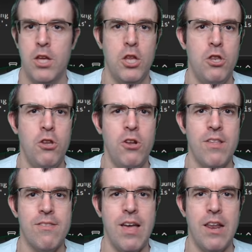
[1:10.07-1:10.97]
Not
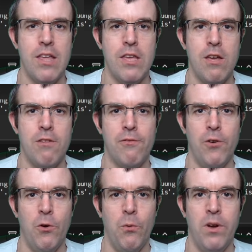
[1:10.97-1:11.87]
exactly
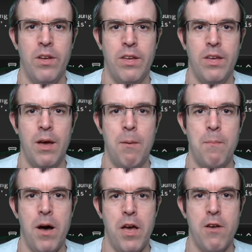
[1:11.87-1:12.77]
useful.
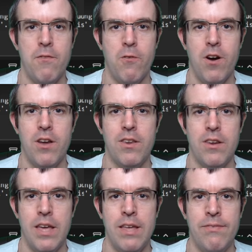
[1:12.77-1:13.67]
By
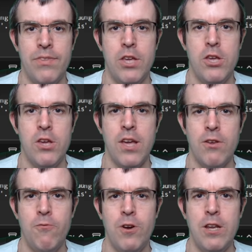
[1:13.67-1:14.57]
overriding it, you get
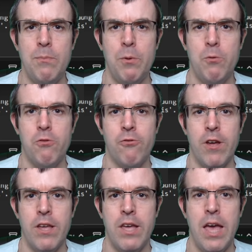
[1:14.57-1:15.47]
a readable
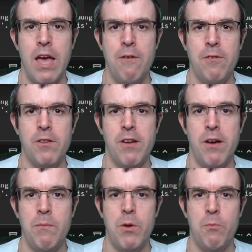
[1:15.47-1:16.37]
string every
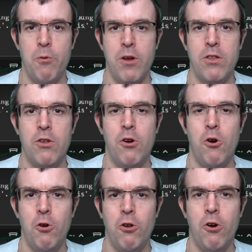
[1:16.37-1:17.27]
time you print
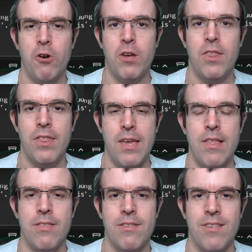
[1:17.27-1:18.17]
or log the
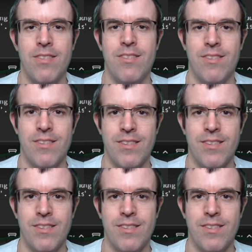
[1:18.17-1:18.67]
instance.